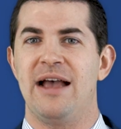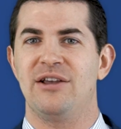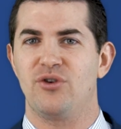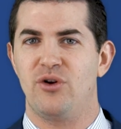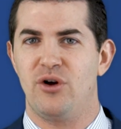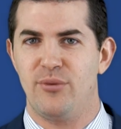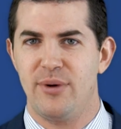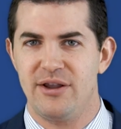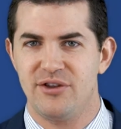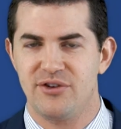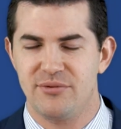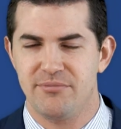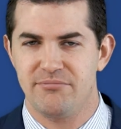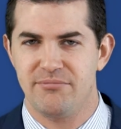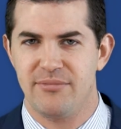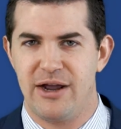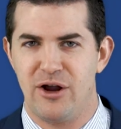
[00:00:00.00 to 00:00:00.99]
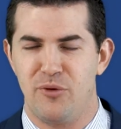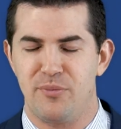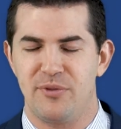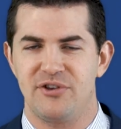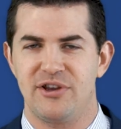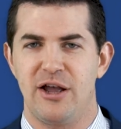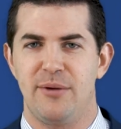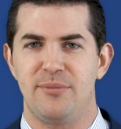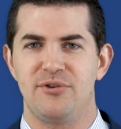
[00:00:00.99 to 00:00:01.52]
as always, I hope
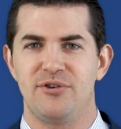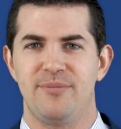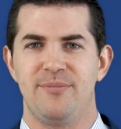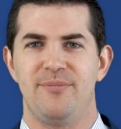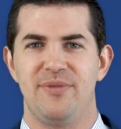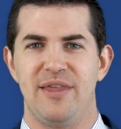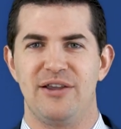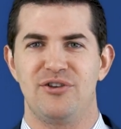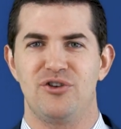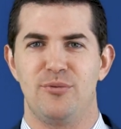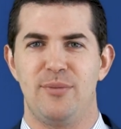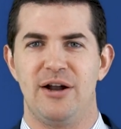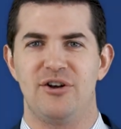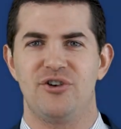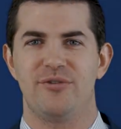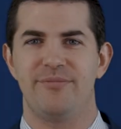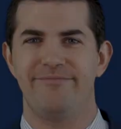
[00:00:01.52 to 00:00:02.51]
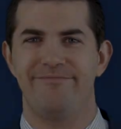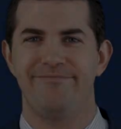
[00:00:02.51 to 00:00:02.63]
this helps. Thanks so much.